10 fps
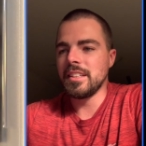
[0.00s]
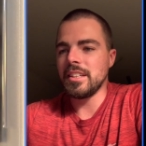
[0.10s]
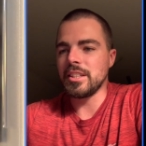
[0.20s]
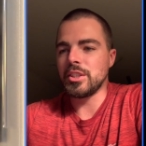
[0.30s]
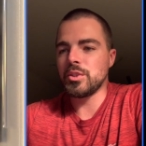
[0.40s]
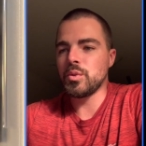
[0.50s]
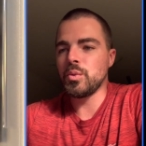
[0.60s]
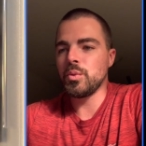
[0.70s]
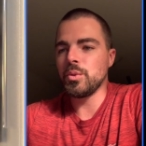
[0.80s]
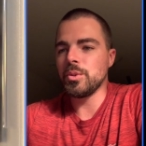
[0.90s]
a
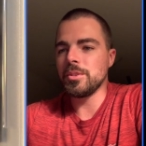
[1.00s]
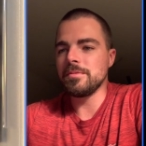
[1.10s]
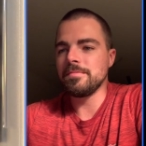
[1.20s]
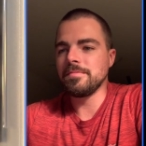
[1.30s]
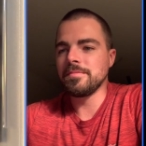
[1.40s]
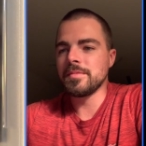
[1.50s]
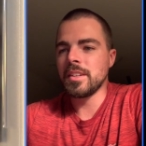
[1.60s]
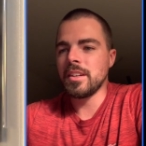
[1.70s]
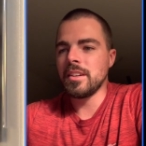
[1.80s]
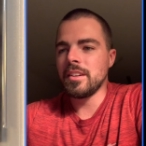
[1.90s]
cool
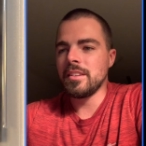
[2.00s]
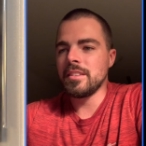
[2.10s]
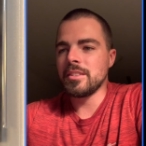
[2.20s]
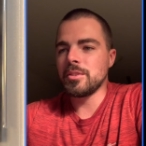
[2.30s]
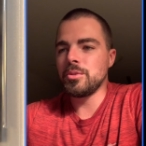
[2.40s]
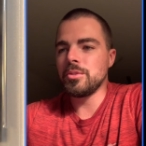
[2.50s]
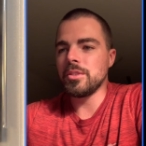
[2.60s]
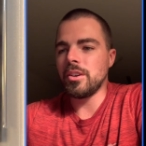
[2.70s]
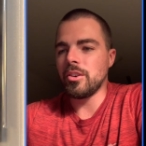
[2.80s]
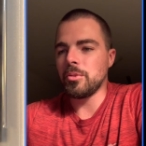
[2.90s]

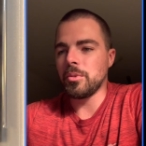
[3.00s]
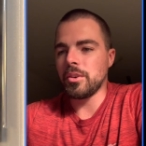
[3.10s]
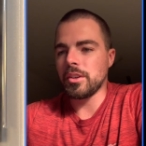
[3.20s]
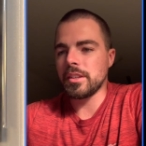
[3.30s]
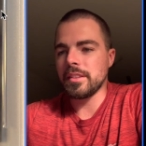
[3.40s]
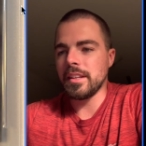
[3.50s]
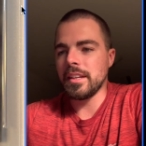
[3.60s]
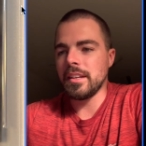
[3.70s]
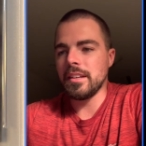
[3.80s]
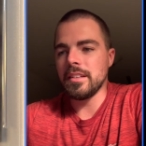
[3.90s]
cool artwork
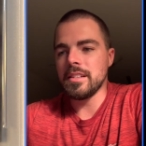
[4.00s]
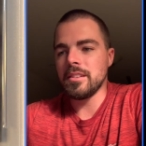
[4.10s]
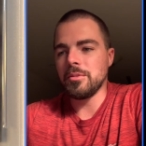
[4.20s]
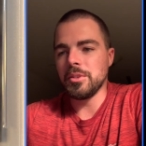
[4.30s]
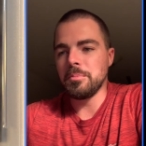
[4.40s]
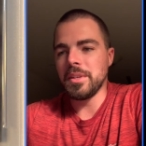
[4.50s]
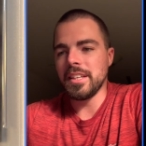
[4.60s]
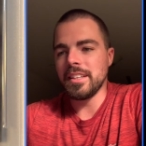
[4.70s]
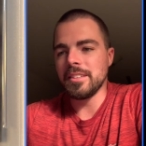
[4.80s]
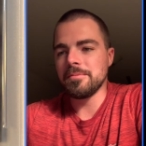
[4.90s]
that uh, would
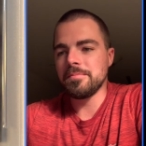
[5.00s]
be